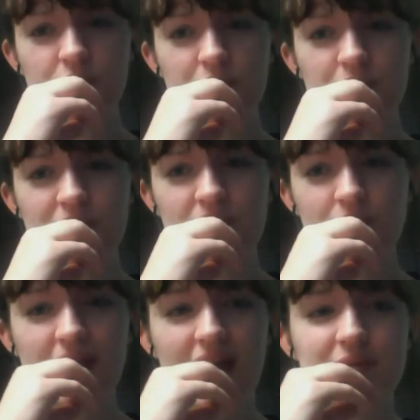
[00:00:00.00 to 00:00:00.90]
go the
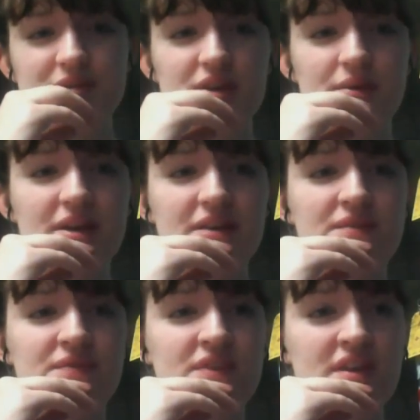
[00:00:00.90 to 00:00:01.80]
way I was going,
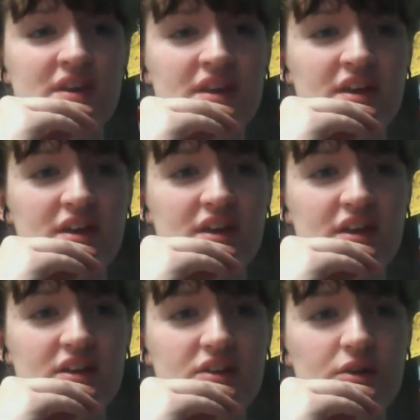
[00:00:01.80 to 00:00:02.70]

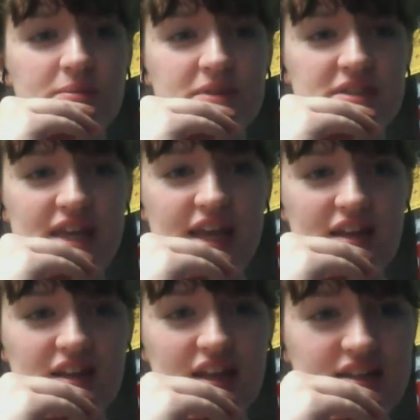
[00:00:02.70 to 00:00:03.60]
and you go up into
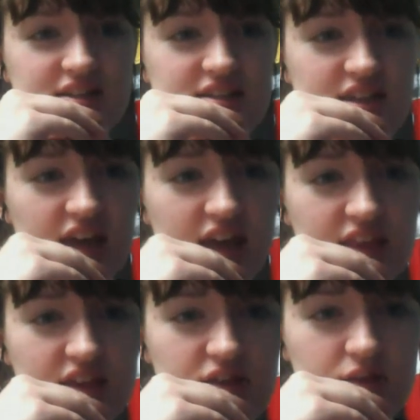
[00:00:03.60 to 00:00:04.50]
Analyze,
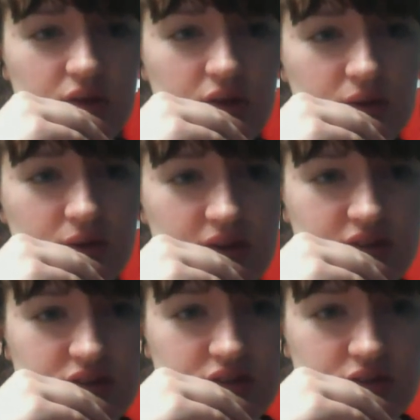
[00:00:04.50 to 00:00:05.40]
and then you go
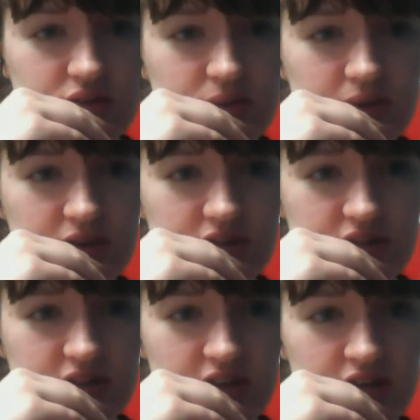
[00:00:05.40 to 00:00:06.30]
into, where is
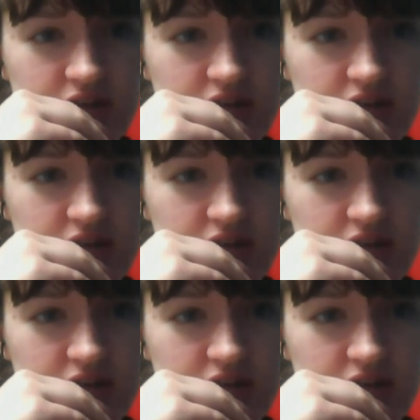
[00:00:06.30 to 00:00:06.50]
it again?